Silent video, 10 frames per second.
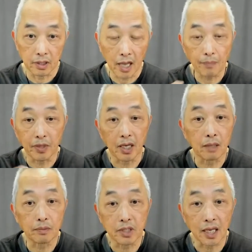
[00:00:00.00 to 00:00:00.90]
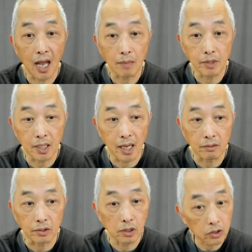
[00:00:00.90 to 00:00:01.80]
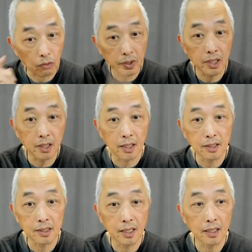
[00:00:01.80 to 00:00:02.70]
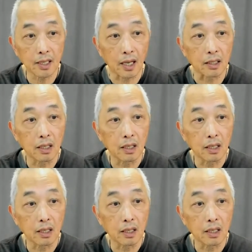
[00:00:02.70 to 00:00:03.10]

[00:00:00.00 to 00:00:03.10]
That becomes the common language. So we need to understand that.